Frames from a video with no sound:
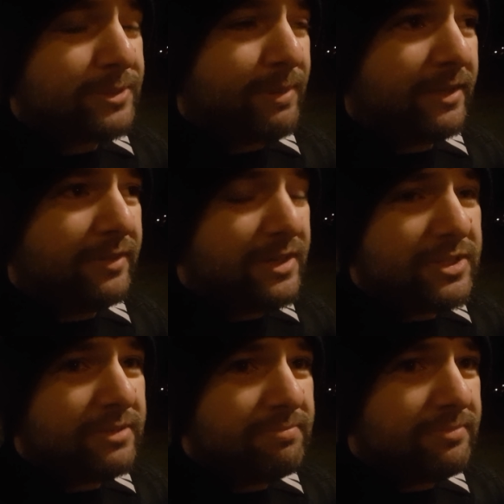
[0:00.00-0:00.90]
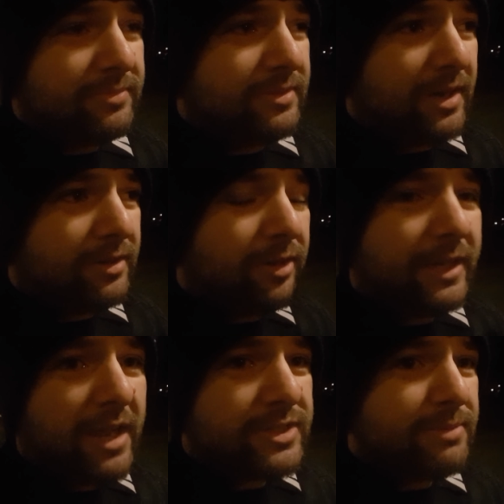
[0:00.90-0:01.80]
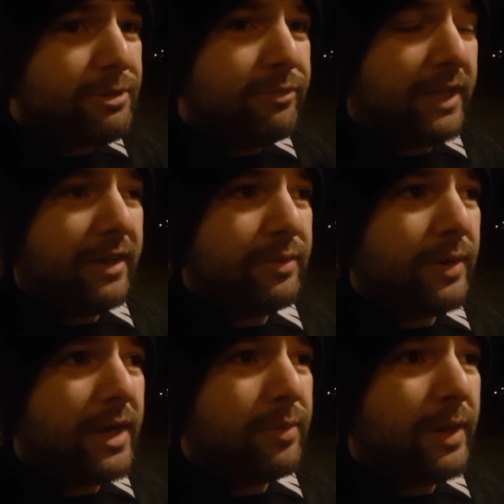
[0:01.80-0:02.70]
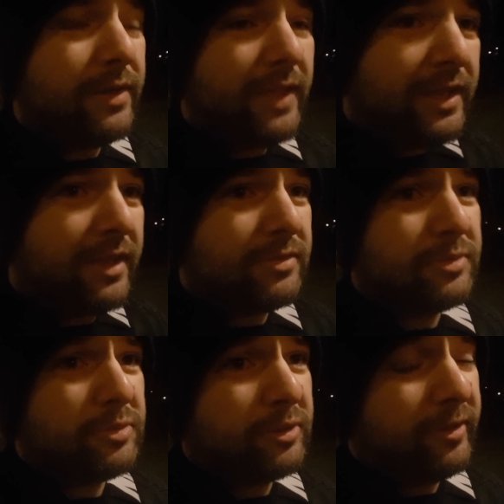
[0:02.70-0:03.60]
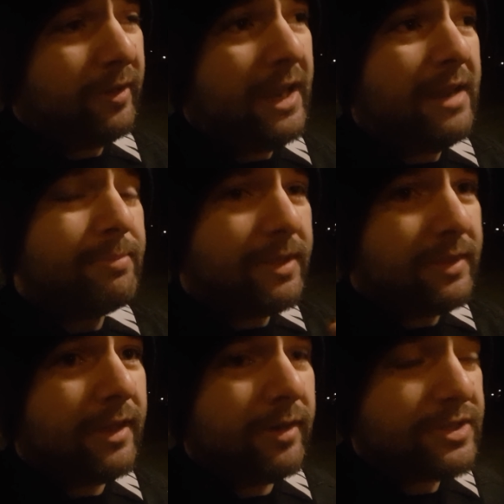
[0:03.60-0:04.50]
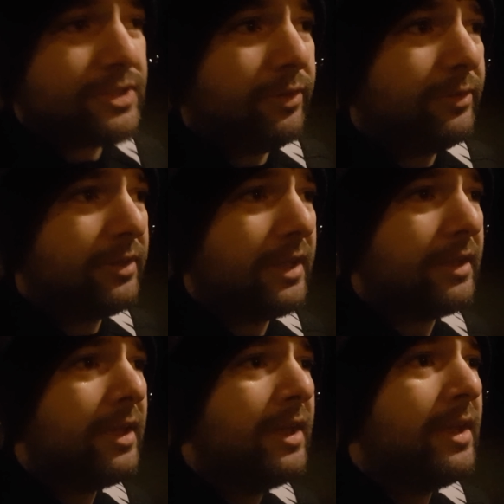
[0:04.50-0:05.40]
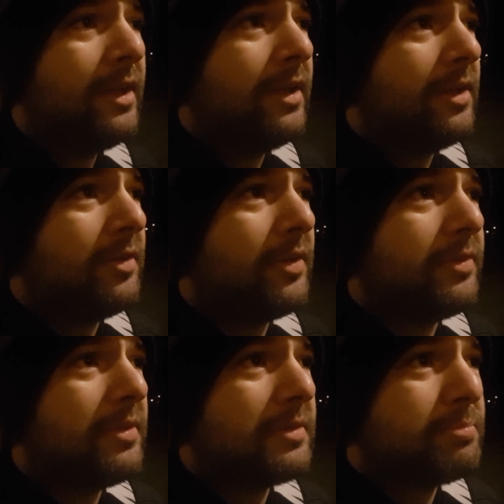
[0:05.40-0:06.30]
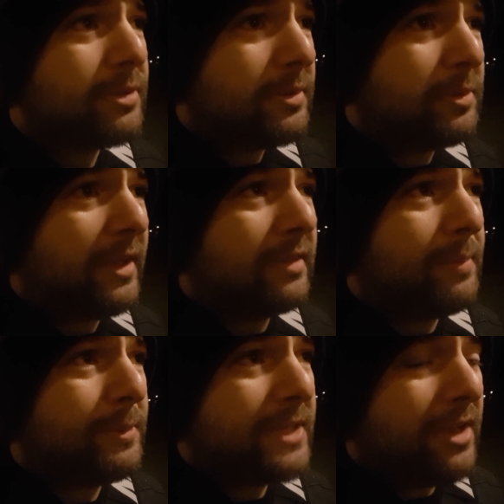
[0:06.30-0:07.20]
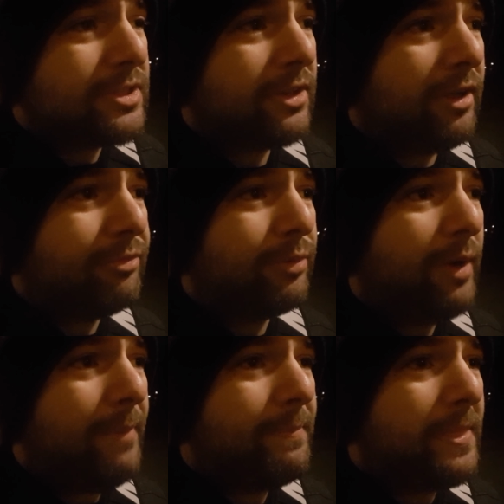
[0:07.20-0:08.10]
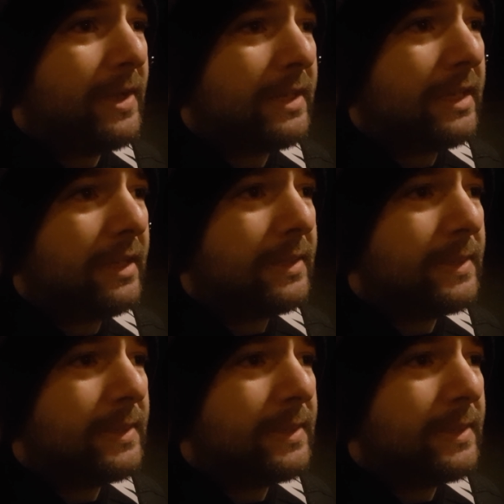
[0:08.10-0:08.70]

perspective, they're not actually moving anywhere where they can claim that they are assaulting like the potential of the web. Like